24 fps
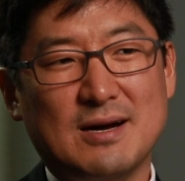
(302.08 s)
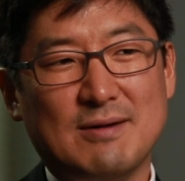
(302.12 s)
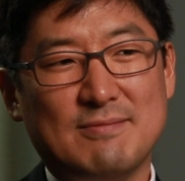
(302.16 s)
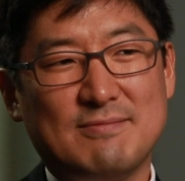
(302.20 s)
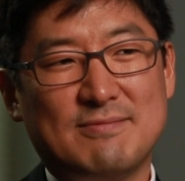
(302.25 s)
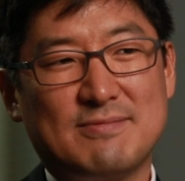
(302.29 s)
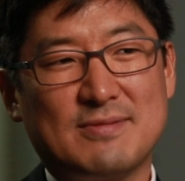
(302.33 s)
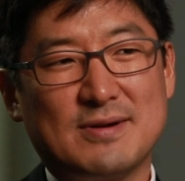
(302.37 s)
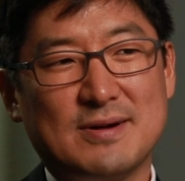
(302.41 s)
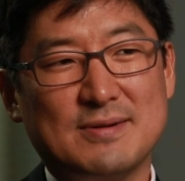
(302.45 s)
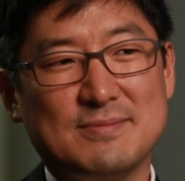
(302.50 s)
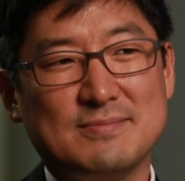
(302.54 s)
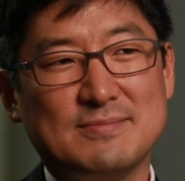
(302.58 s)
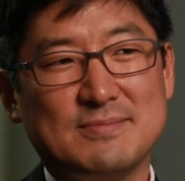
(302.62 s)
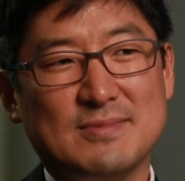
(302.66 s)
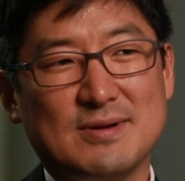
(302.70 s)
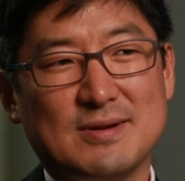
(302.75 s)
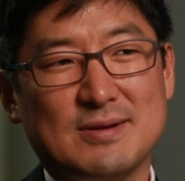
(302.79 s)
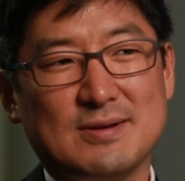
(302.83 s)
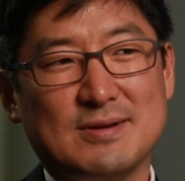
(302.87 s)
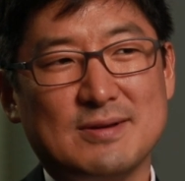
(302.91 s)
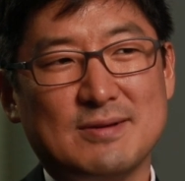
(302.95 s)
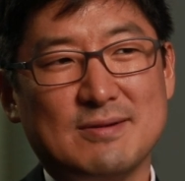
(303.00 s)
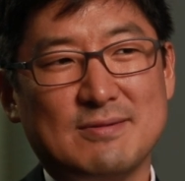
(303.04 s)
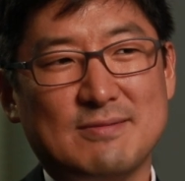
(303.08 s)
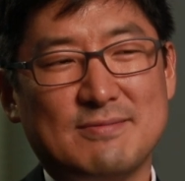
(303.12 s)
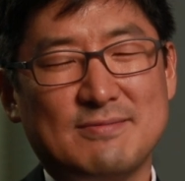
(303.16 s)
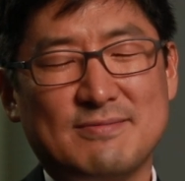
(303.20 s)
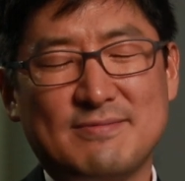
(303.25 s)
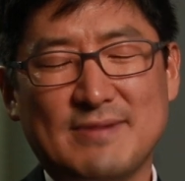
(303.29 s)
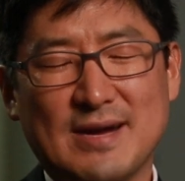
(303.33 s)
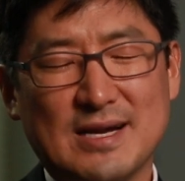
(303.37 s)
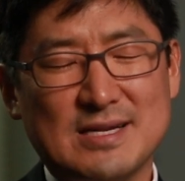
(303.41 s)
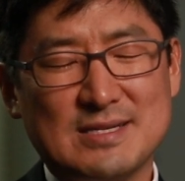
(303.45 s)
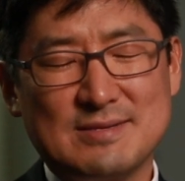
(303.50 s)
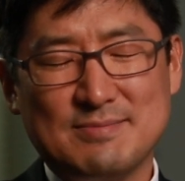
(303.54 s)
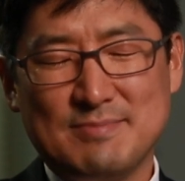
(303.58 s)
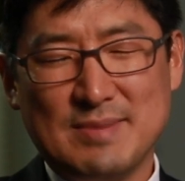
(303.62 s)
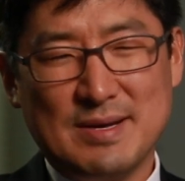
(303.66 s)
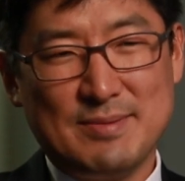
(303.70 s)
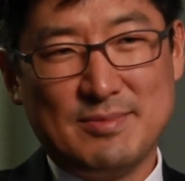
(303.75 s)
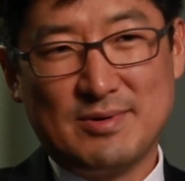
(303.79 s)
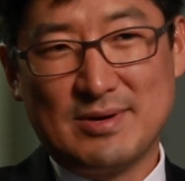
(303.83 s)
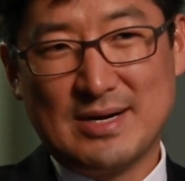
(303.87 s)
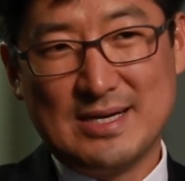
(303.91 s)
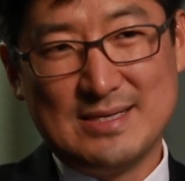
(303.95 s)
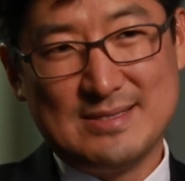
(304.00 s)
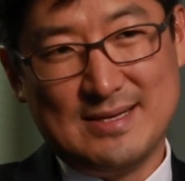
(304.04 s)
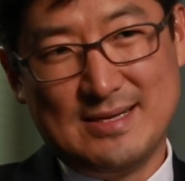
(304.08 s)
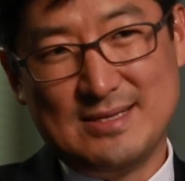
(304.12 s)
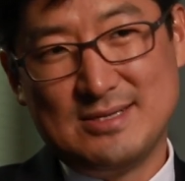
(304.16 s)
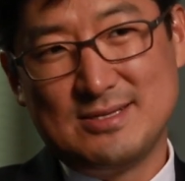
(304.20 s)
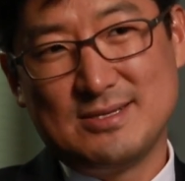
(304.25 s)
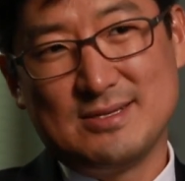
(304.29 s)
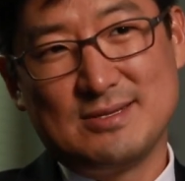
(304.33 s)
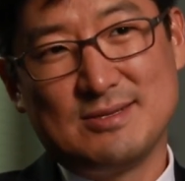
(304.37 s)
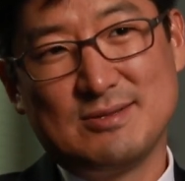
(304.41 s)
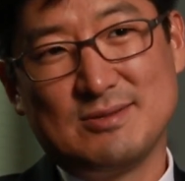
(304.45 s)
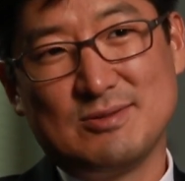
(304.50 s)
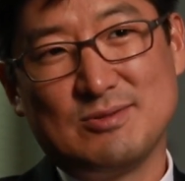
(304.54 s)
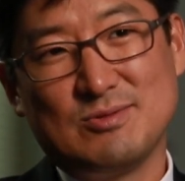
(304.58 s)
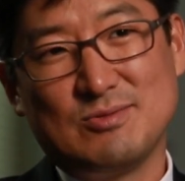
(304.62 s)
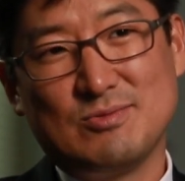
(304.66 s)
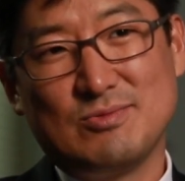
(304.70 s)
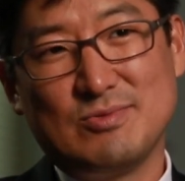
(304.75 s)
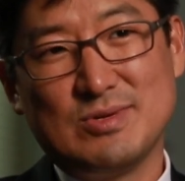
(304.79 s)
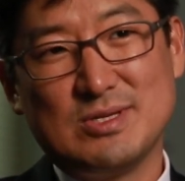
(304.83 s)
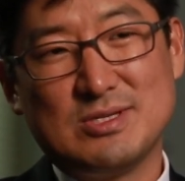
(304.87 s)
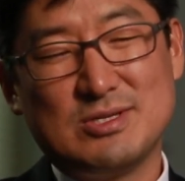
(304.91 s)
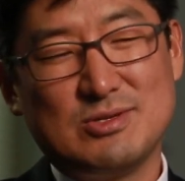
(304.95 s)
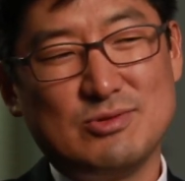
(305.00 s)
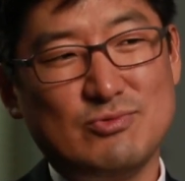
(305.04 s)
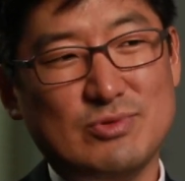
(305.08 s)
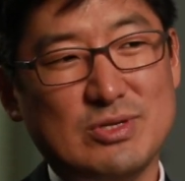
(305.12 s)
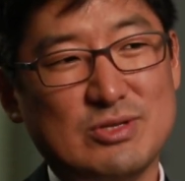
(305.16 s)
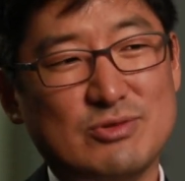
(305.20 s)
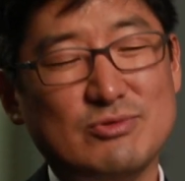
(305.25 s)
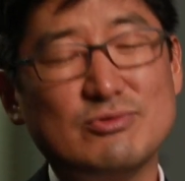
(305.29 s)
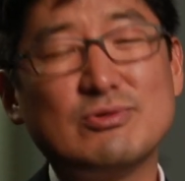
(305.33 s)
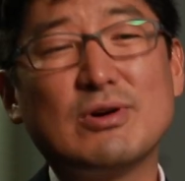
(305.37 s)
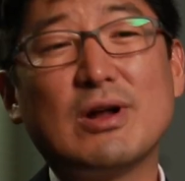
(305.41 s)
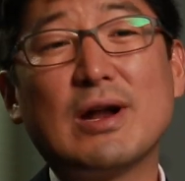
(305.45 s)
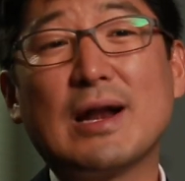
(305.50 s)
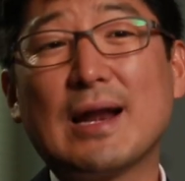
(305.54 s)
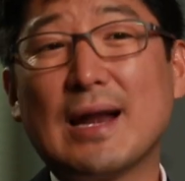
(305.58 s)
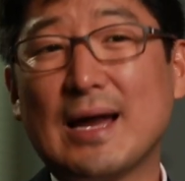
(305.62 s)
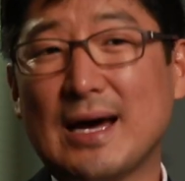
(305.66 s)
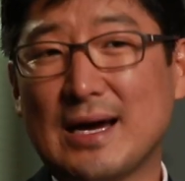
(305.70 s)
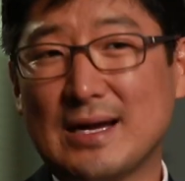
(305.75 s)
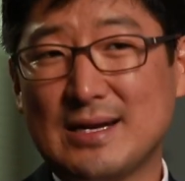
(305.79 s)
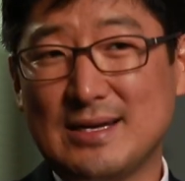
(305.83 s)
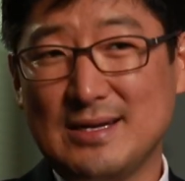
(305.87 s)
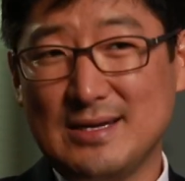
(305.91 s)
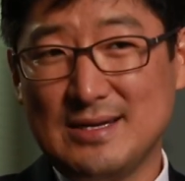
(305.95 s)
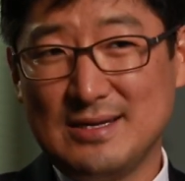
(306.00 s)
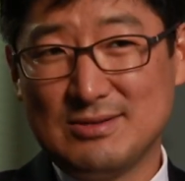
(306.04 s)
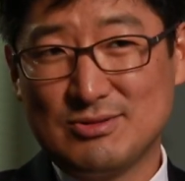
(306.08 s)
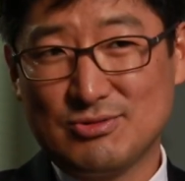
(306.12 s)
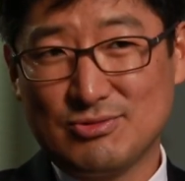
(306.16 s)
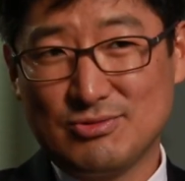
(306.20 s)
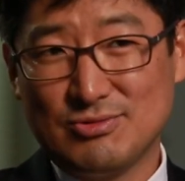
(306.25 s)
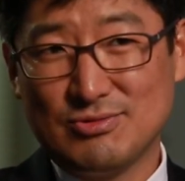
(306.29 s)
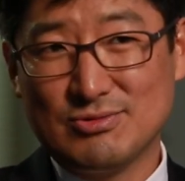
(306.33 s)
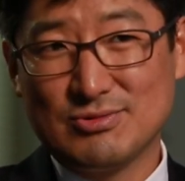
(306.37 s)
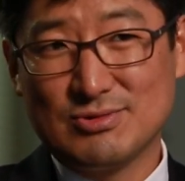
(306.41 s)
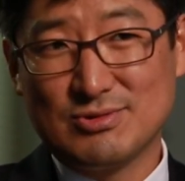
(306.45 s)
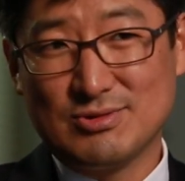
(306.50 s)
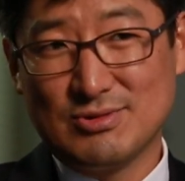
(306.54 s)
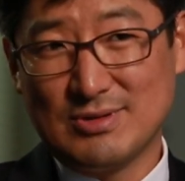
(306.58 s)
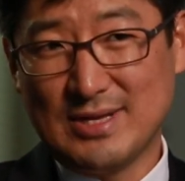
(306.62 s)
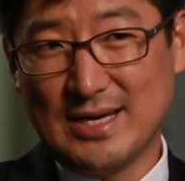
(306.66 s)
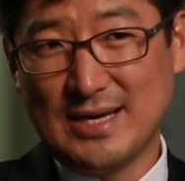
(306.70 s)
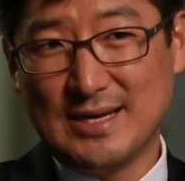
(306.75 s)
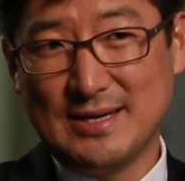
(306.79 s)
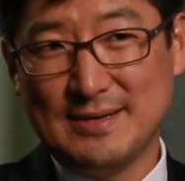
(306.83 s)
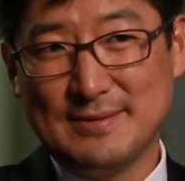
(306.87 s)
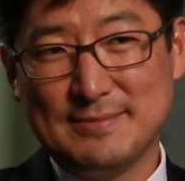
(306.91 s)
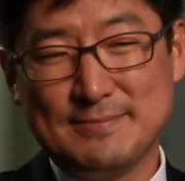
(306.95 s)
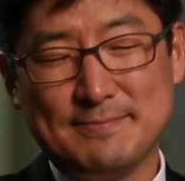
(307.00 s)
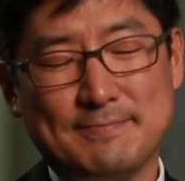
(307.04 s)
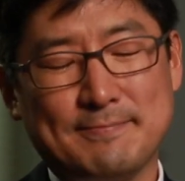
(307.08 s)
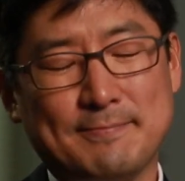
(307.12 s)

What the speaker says: come from fact memorization, which we do a lot in schools today.